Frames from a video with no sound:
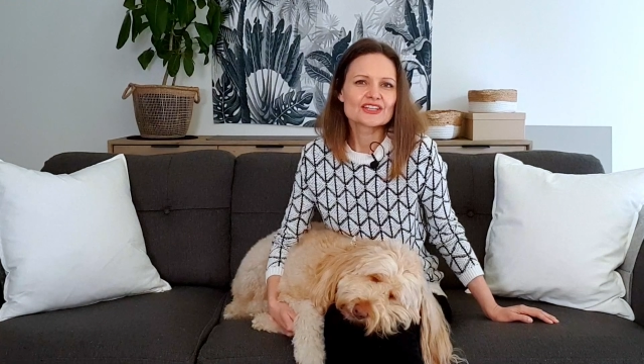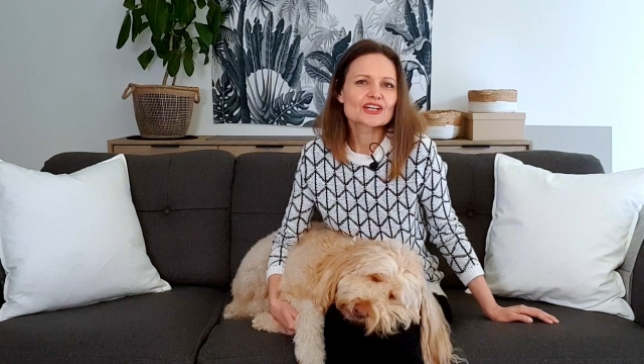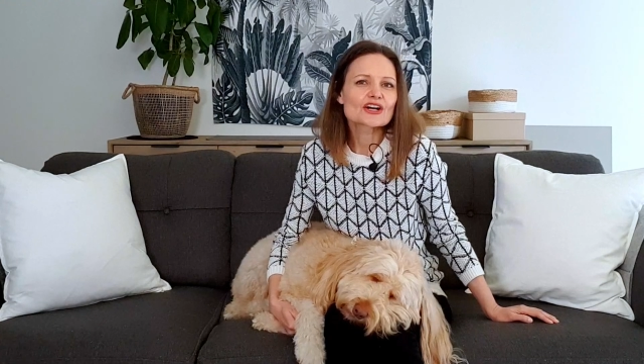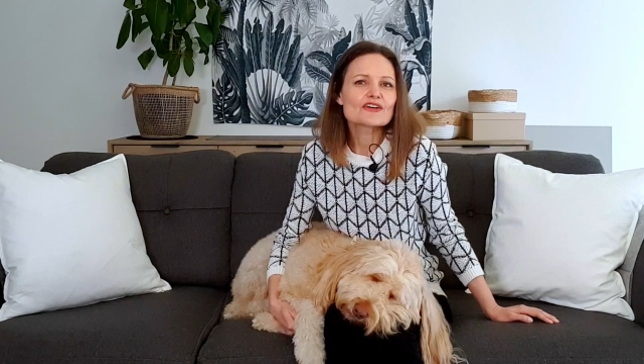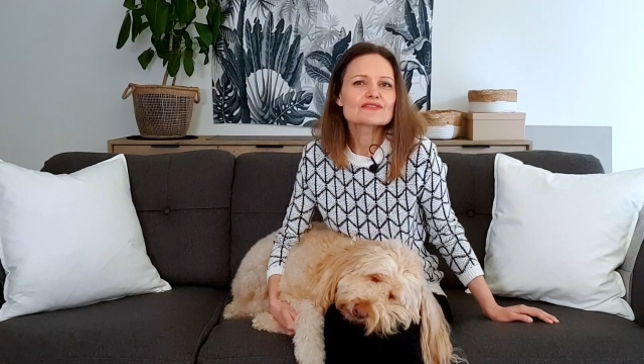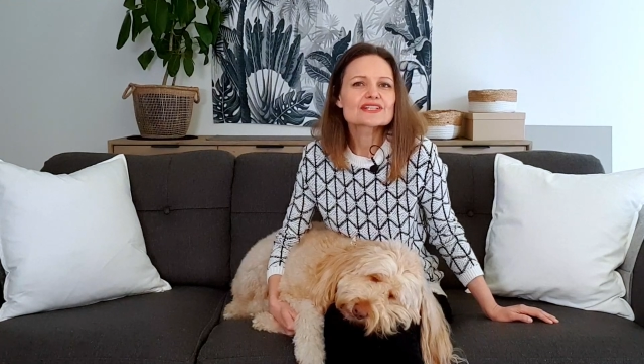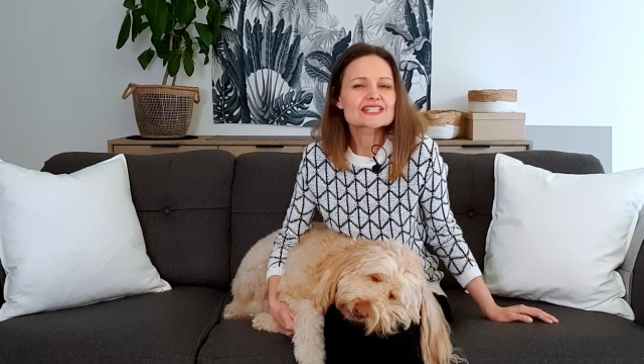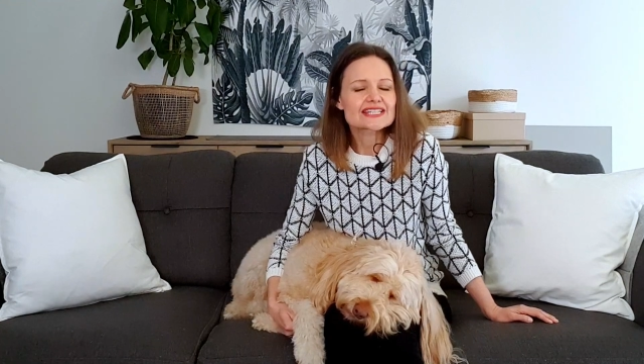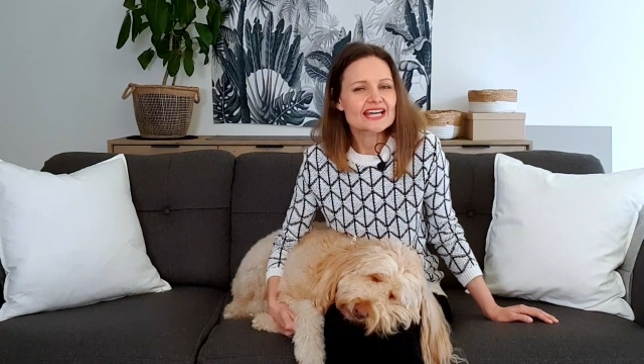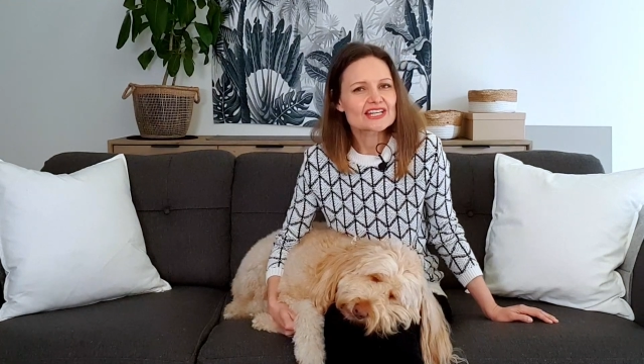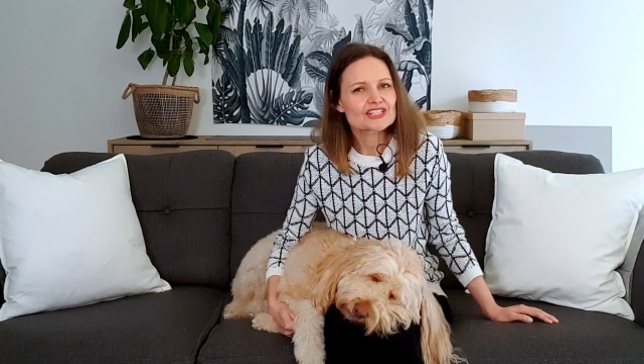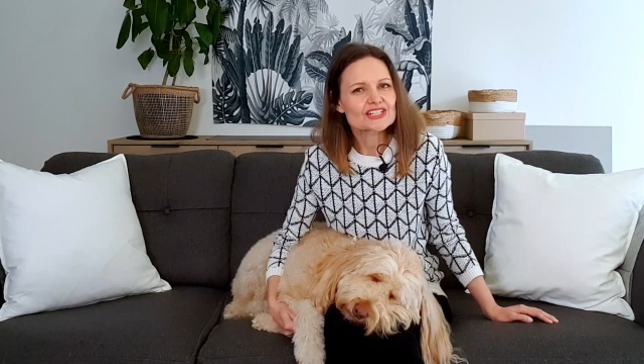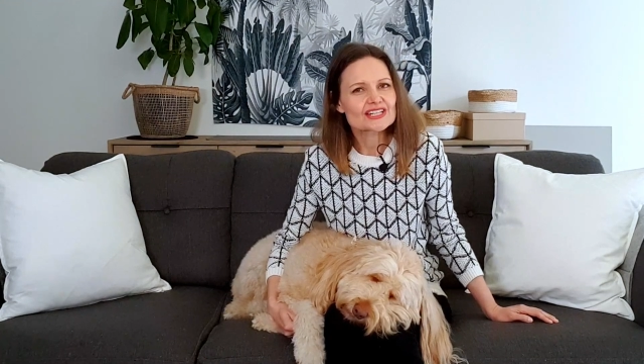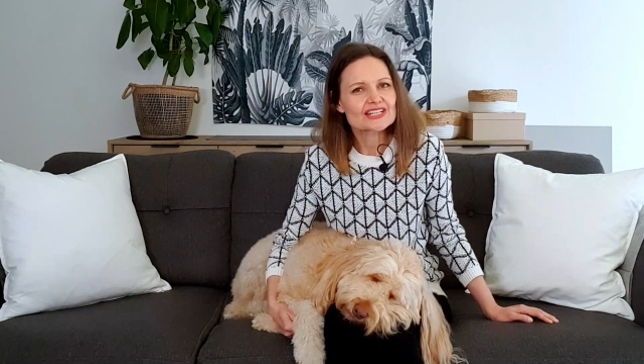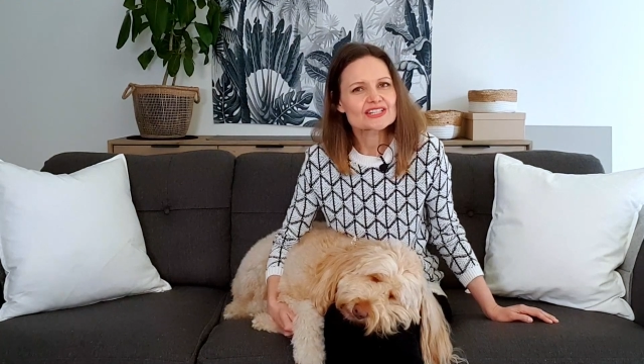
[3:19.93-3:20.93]
The
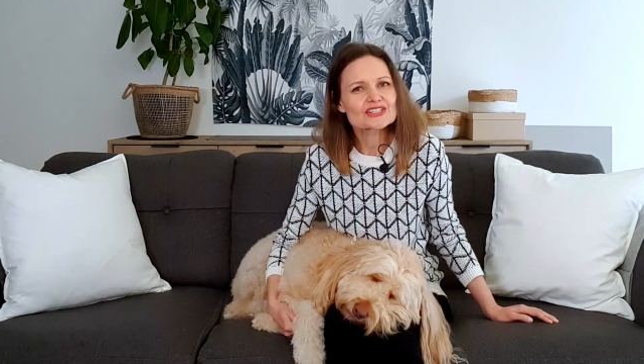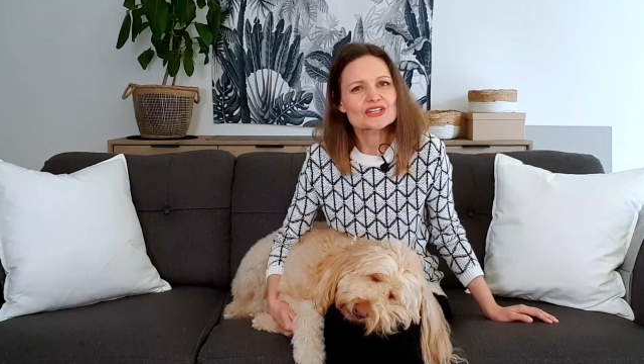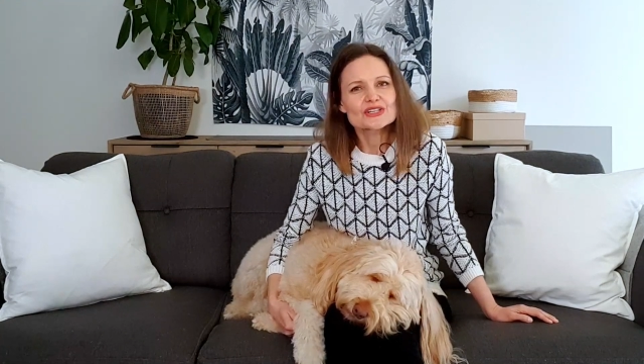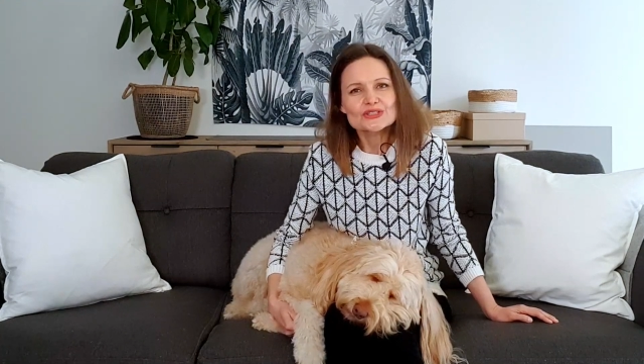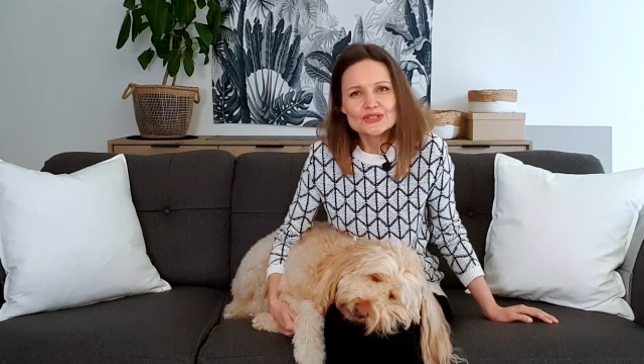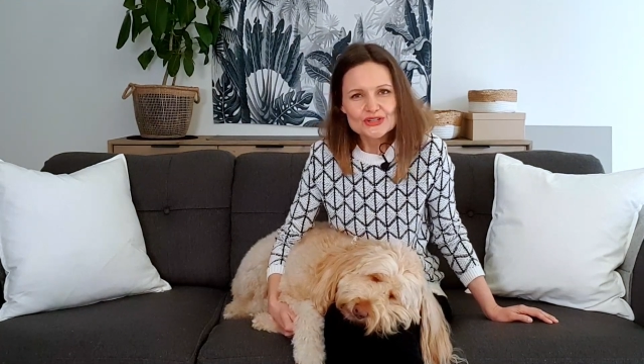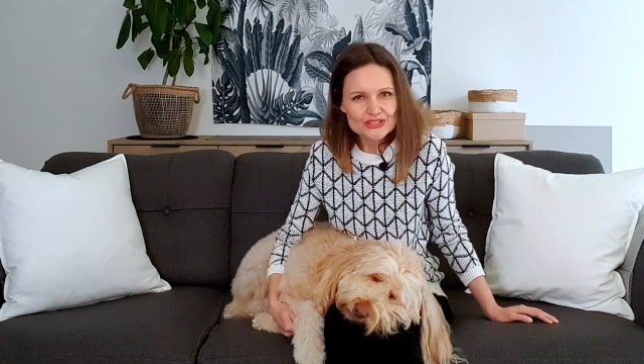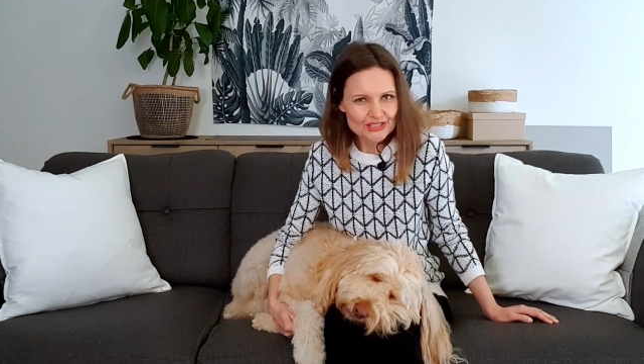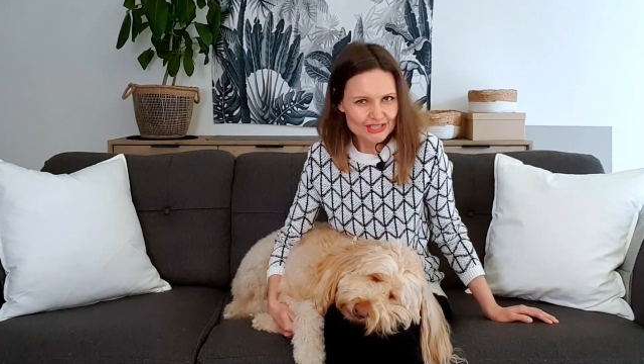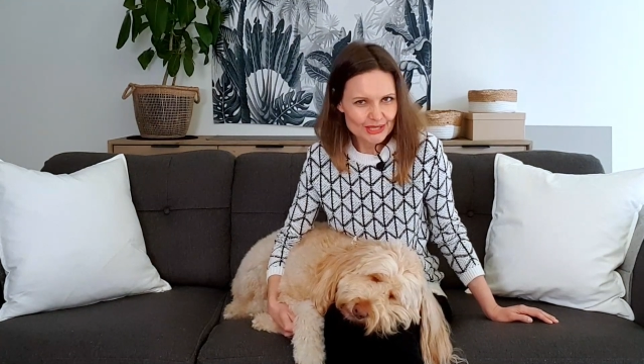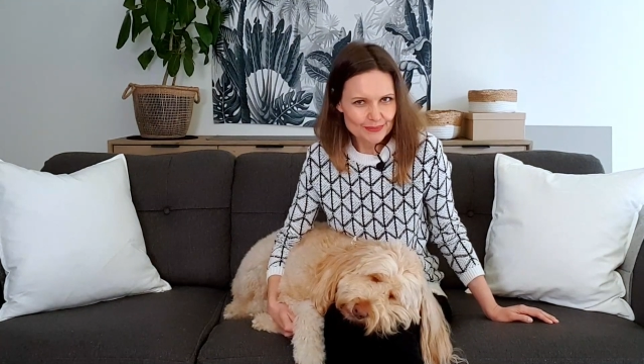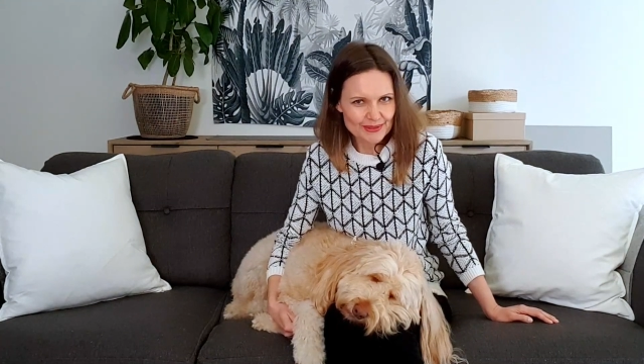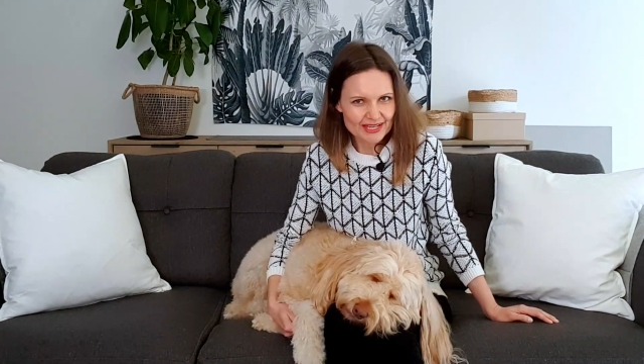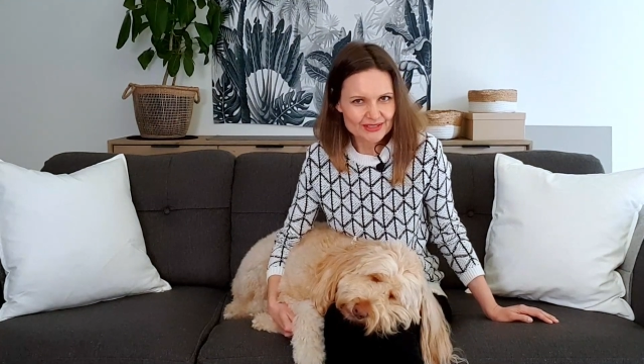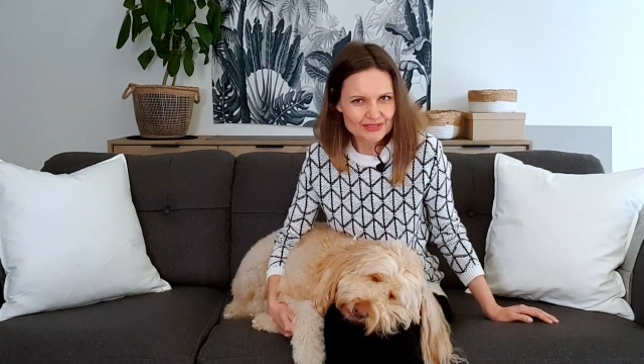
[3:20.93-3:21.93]
conversations, usually
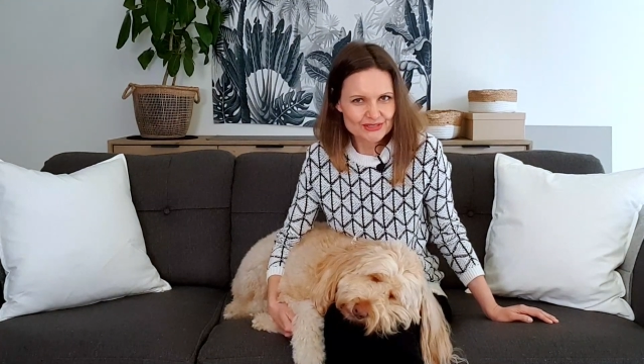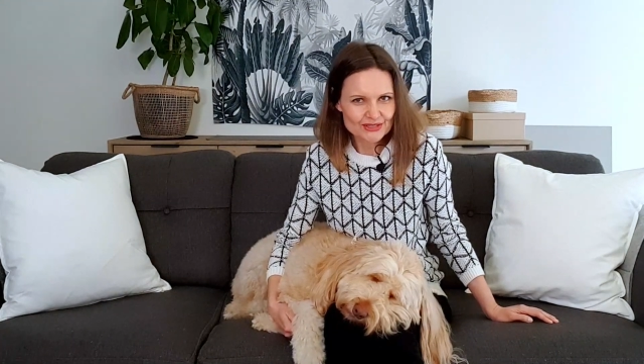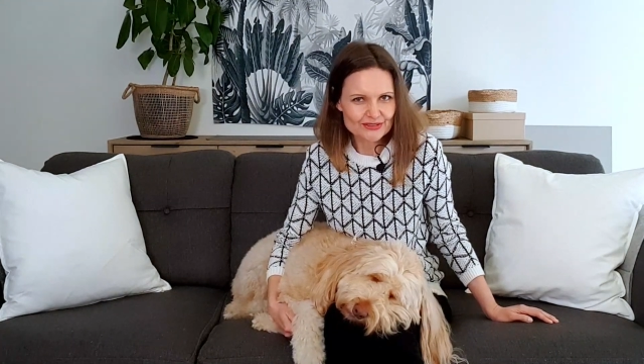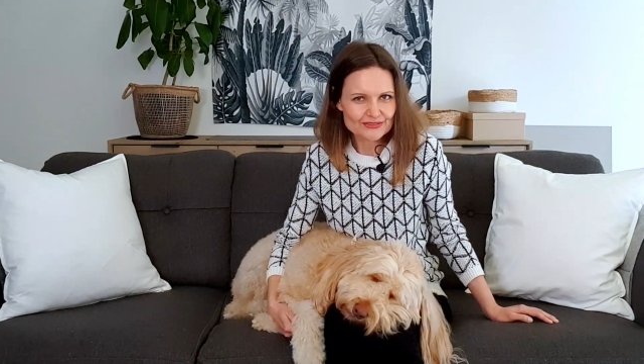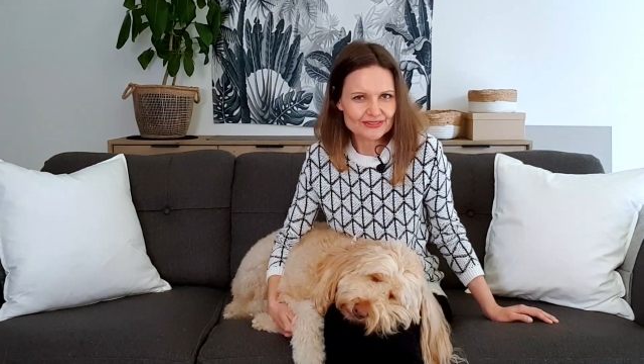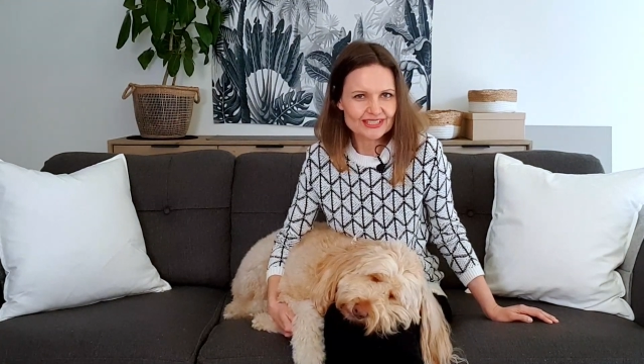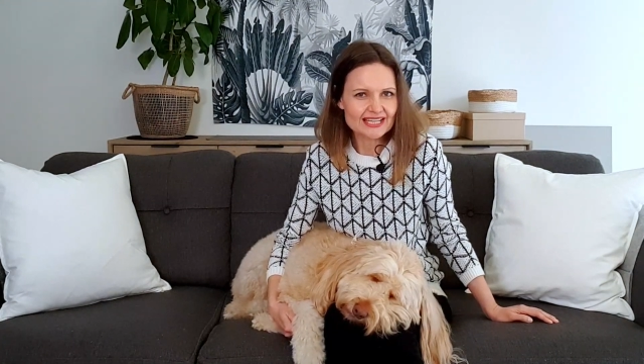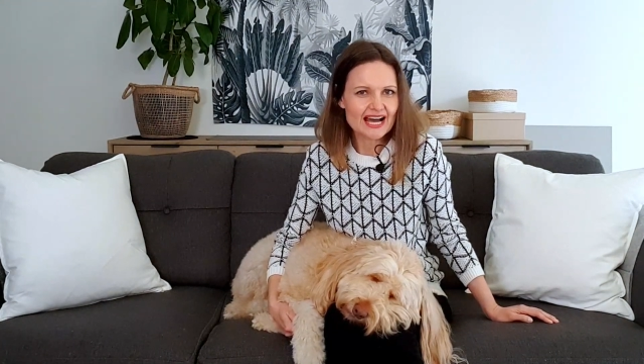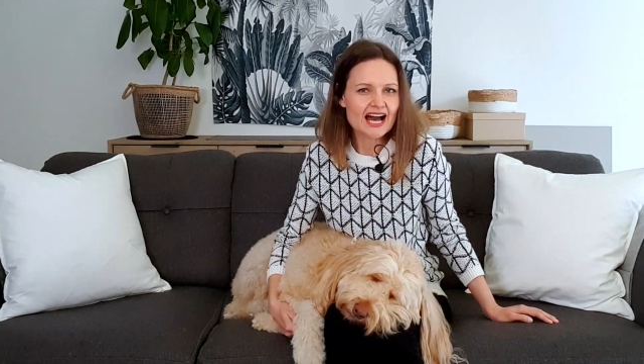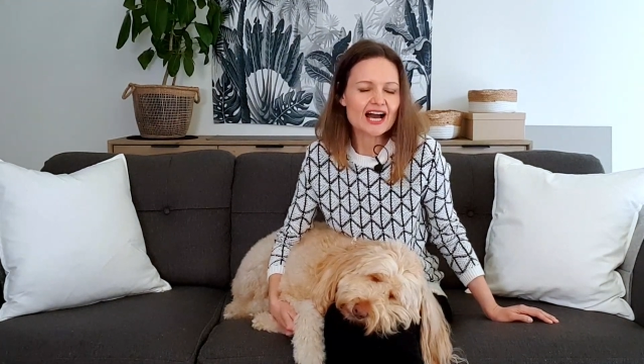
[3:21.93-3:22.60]
about Sophie,